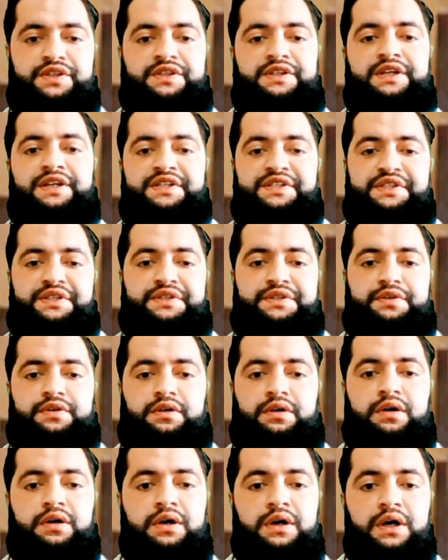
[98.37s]
etc.,
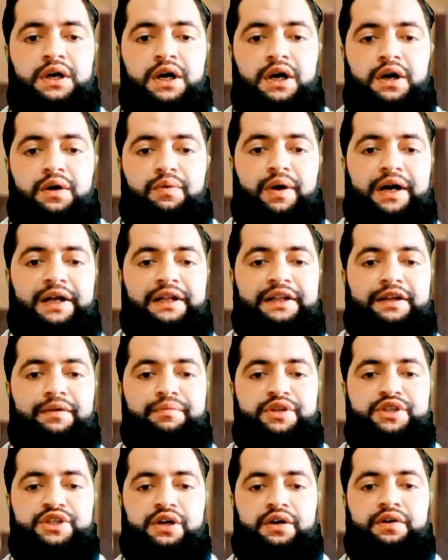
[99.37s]
while the
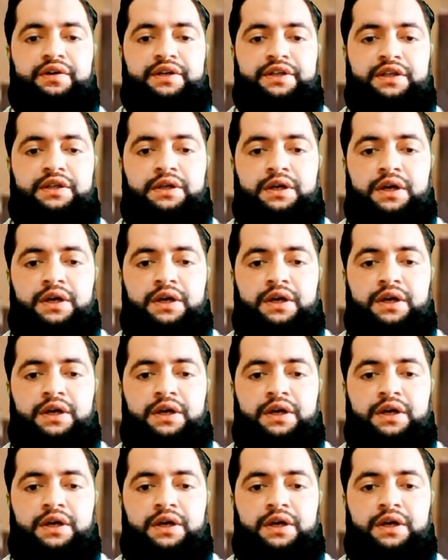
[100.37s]
majority,